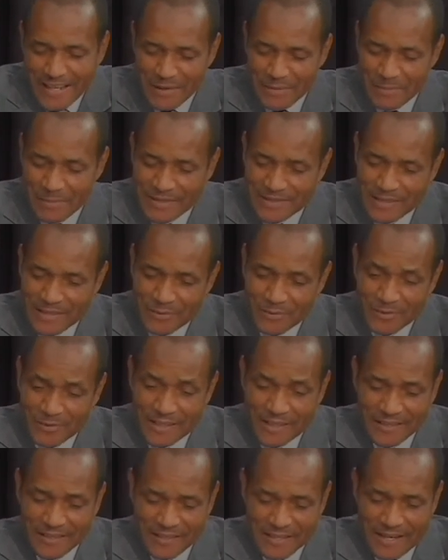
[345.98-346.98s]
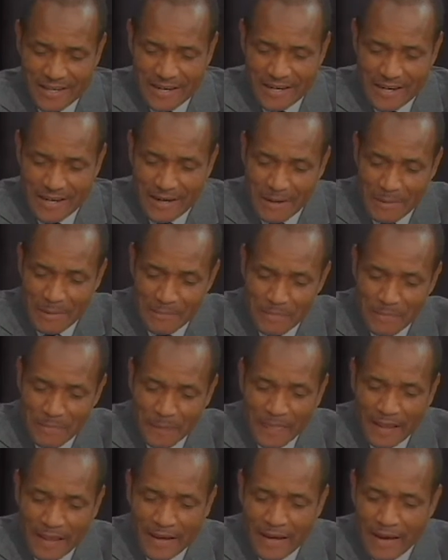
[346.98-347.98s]
In Massachusetts, uh,
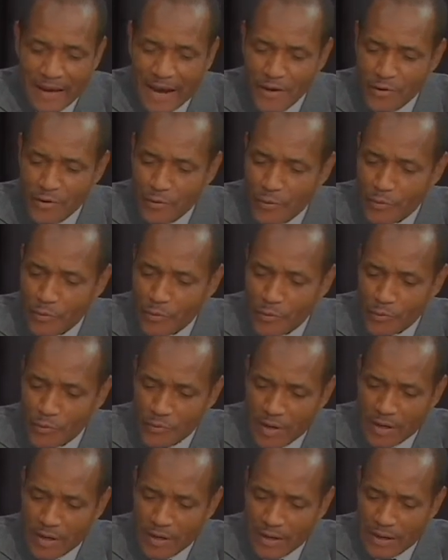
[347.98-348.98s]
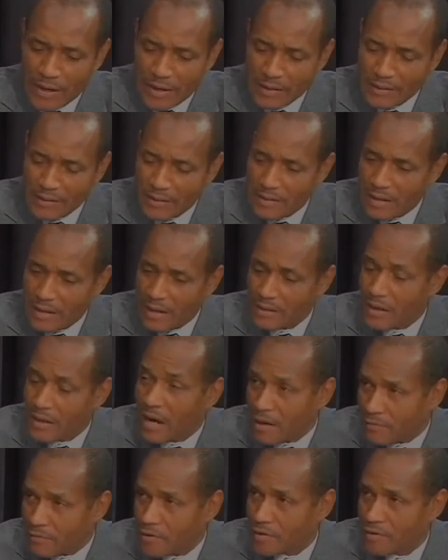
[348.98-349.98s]
I know you were at, at
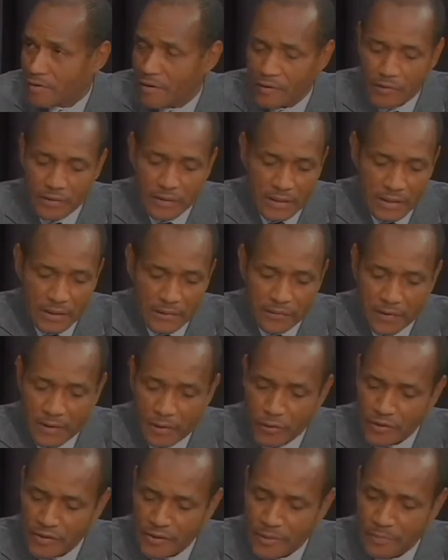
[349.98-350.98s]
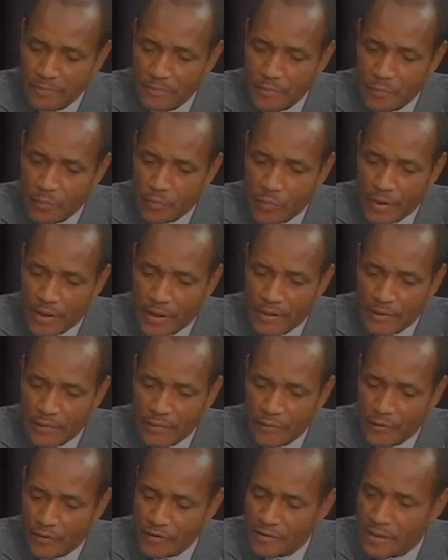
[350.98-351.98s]
Harvard on a fellowship when the
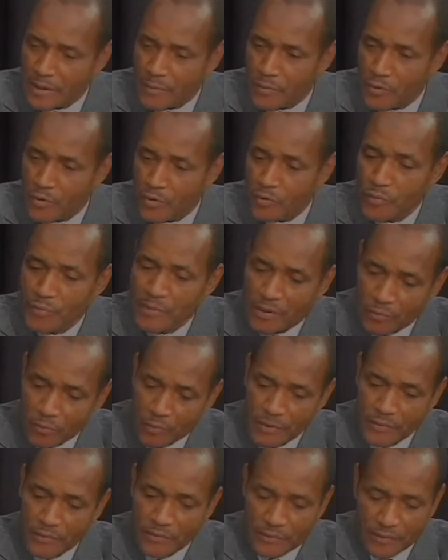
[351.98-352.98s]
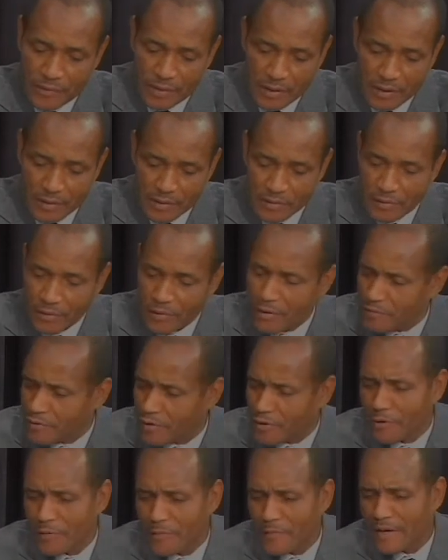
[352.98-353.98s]
first time you know you met with uh, the
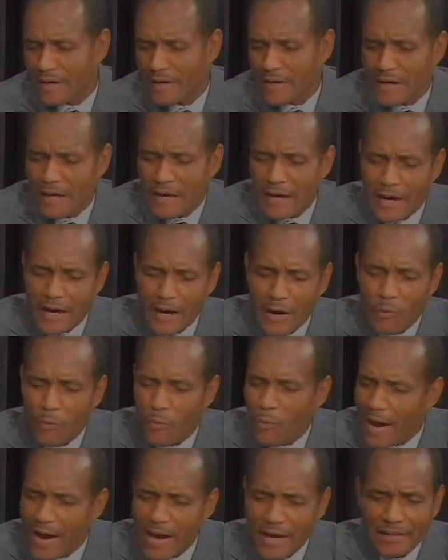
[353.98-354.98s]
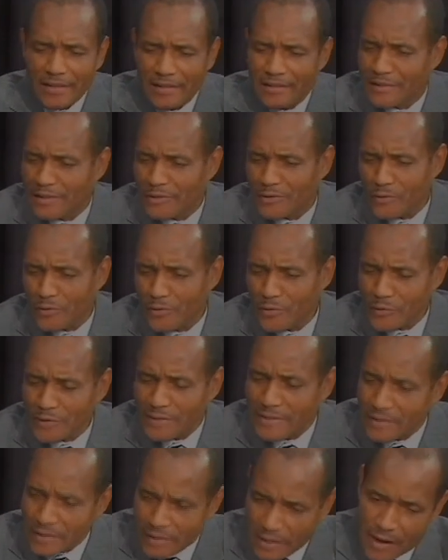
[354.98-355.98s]
governor. Uh, why did you, know,
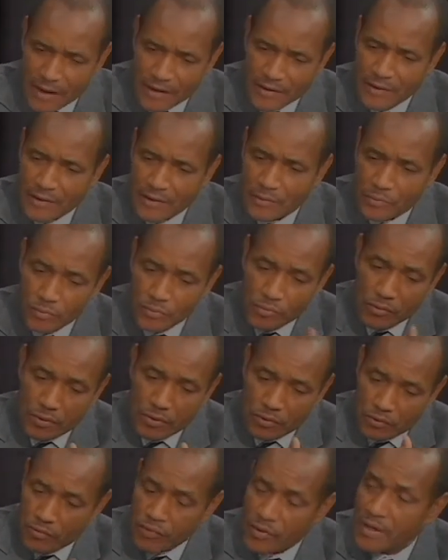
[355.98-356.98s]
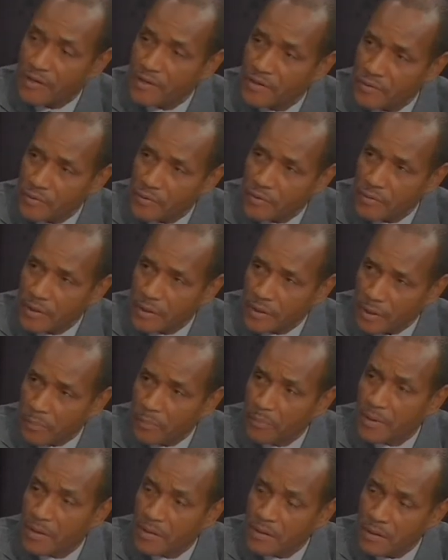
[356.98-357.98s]
decide to join you know, the
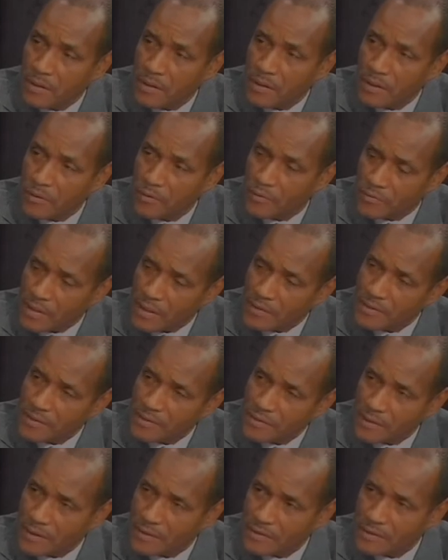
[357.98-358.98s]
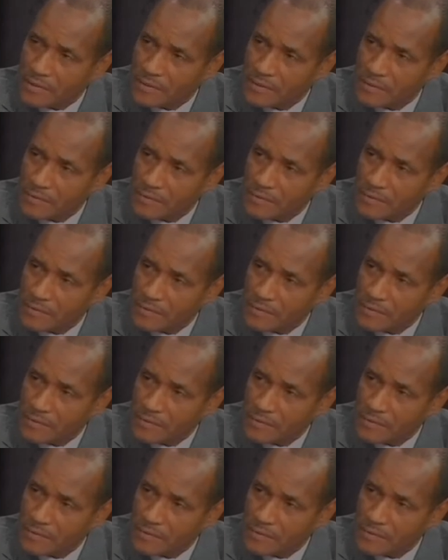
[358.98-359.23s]
campaign in 2006? Well, it's